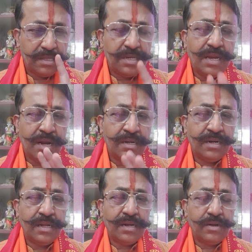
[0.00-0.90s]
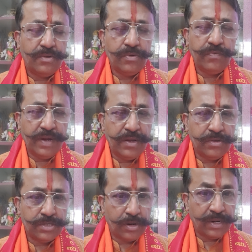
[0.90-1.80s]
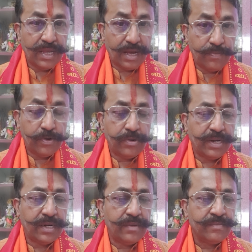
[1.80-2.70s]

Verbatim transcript: 302 videos already uploaded